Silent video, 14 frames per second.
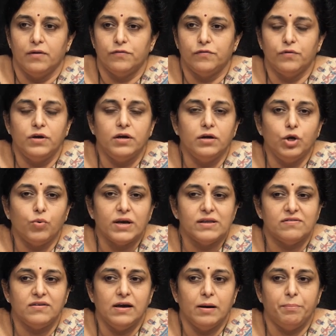So here you
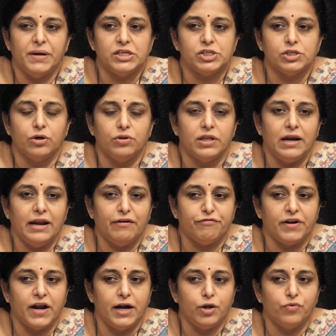can see a picture. On the
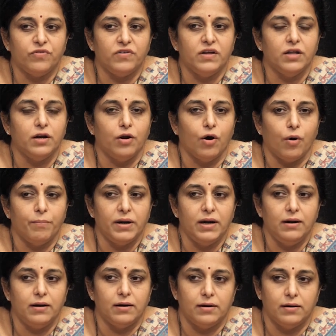left hand you see the
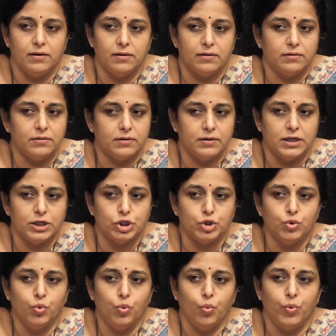normal
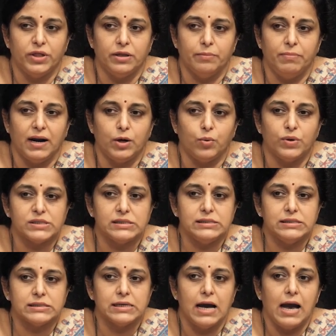tissue with the blood
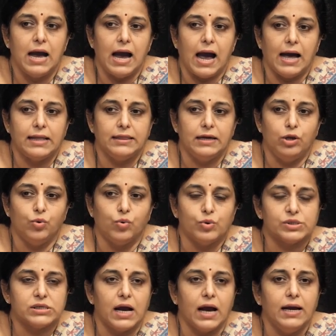vessels and the
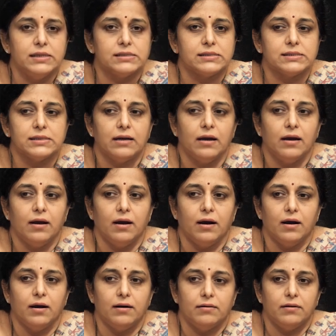leukocytes.
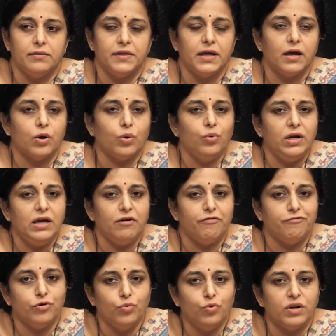There are only a
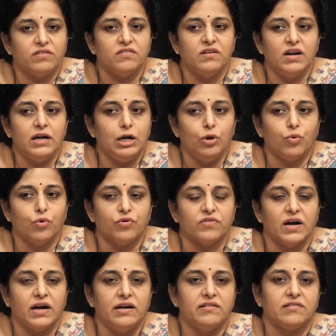few resident
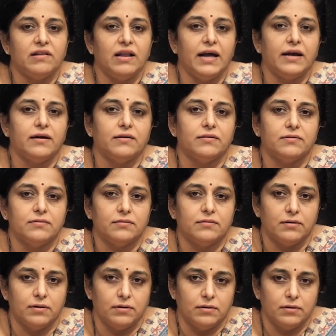leukocytes like
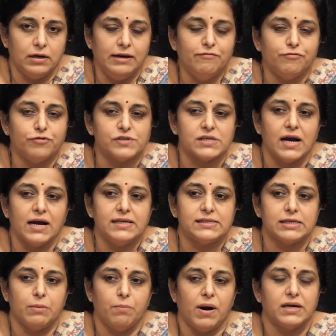
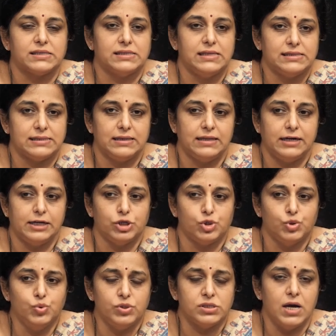lymphocytes and mast cells in the
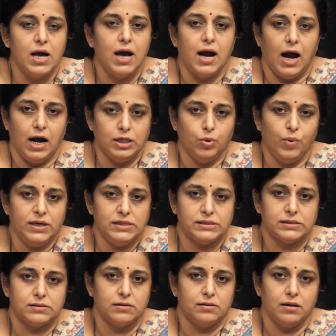tissues.
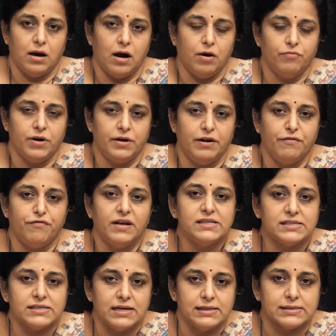Otherwise, our
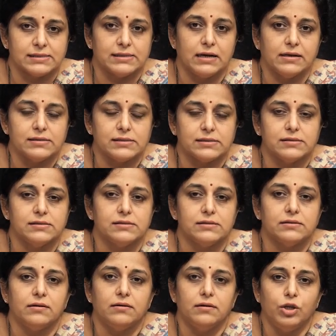defense cells, that is
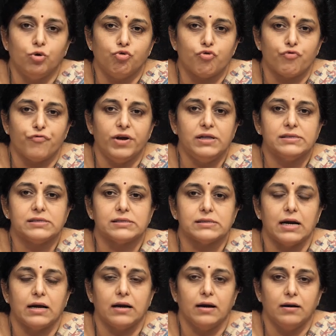the neutrophils,
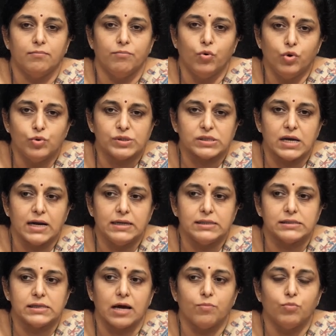
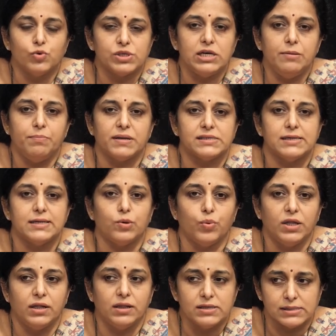monocytes, are mostly present
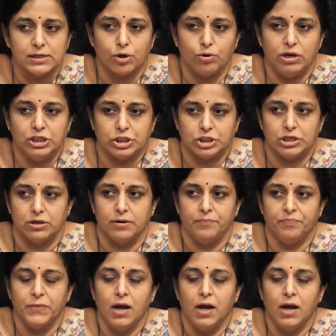within the circulation.